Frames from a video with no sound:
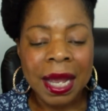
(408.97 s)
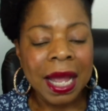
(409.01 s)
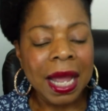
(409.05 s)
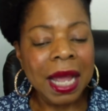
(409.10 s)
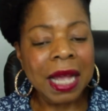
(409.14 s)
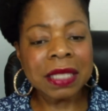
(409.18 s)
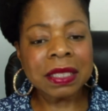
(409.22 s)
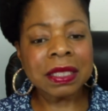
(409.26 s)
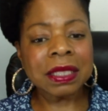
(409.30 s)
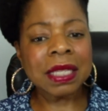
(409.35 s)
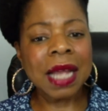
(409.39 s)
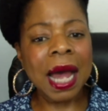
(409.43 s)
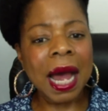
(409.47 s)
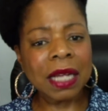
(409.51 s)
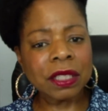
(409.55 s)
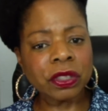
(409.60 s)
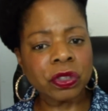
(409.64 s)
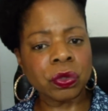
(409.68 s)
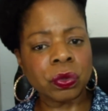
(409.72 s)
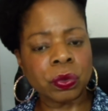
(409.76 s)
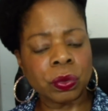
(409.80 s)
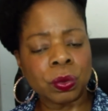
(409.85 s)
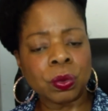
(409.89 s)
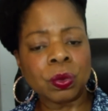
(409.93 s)
It's not
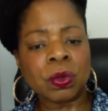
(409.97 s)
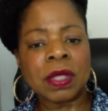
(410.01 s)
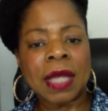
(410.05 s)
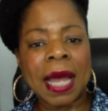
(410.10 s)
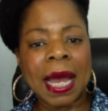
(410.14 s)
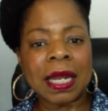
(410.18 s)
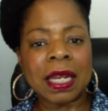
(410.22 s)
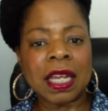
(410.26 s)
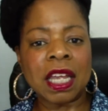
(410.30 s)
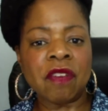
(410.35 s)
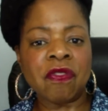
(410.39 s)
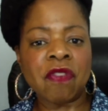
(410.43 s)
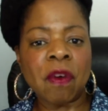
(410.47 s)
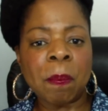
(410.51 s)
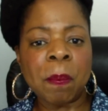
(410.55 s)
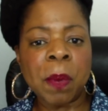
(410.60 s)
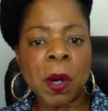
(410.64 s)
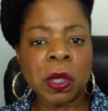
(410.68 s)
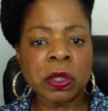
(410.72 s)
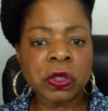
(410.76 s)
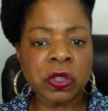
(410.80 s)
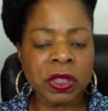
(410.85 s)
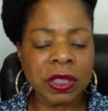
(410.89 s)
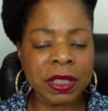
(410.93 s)
true that if a
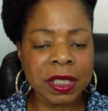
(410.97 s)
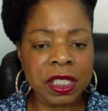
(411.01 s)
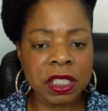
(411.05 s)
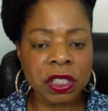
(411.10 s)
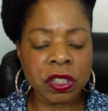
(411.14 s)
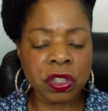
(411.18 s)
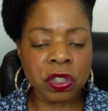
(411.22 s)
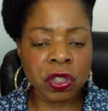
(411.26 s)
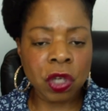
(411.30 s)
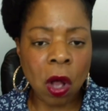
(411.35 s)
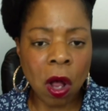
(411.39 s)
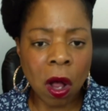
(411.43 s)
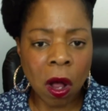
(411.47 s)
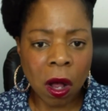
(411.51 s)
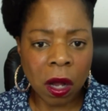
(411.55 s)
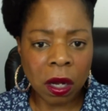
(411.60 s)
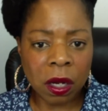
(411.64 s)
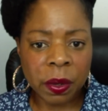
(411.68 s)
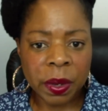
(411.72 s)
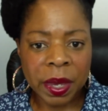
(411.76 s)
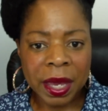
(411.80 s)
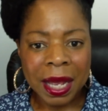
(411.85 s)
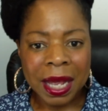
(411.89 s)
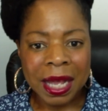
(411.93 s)
person can talk,
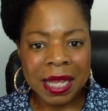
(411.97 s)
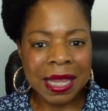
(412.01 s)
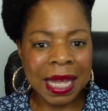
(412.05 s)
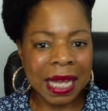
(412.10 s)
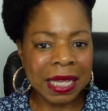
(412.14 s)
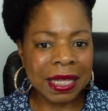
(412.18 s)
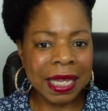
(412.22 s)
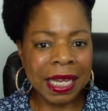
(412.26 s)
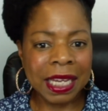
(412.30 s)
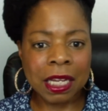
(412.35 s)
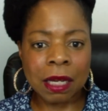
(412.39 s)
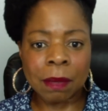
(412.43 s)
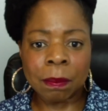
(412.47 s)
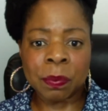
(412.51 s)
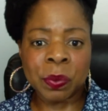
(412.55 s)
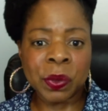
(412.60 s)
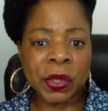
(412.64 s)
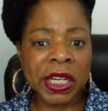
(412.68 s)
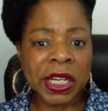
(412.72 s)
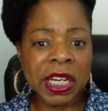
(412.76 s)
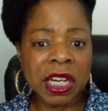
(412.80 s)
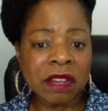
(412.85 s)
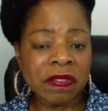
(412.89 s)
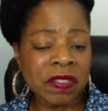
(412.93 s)
that they can
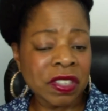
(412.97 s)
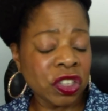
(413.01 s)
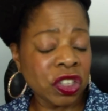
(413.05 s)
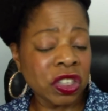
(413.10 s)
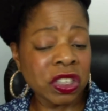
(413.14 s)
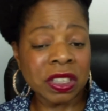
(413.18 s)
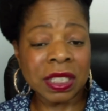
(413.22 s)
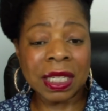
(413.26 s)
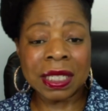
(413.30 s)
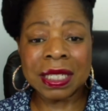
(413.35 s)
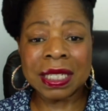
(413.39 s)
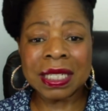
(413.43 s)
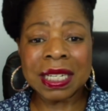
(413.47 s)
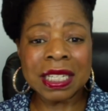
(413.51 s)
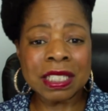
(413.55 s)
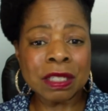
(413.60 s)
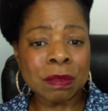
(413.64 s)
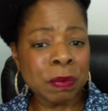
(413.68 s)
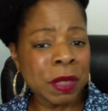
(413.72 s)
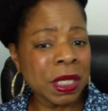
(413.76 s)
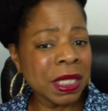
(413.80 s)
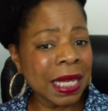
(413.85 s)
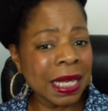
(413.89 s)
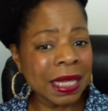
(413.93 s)
breathe. And she said that doesn't
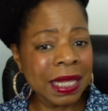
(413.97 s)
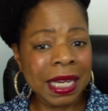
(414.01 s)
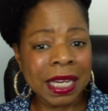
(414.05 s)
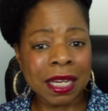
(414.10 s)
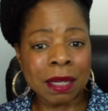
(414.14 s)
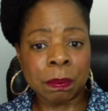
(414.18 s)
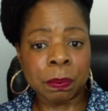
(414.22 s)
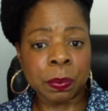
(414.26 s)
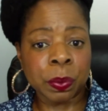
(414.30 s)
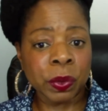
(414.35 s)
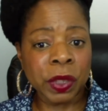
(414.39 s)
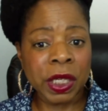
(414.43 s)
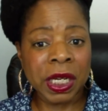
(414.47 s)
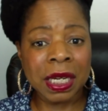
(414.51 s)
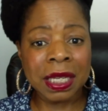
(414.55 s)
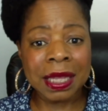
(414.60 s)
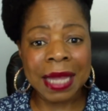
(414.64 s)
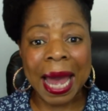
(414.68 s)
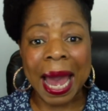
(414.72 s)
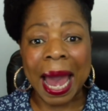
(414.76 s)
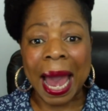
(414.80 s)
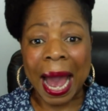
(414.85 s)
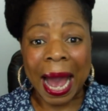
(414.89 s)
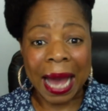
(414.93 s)
mean that they can breathe
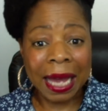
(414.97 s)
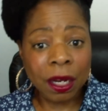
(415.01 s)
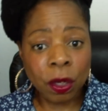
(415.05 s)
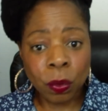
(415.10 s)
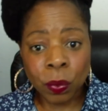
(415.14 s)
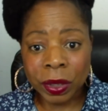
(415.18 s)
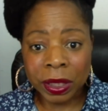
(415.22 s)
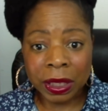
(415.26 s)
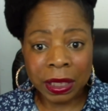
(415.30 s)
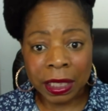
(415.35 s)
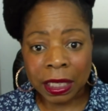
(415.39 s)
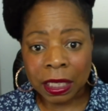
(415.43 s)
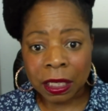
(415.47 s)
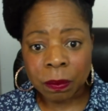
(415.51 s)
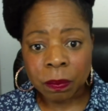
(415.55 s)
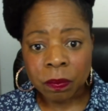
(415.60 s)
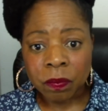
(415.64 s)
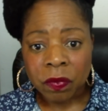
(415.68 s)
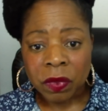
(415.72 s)
adequately.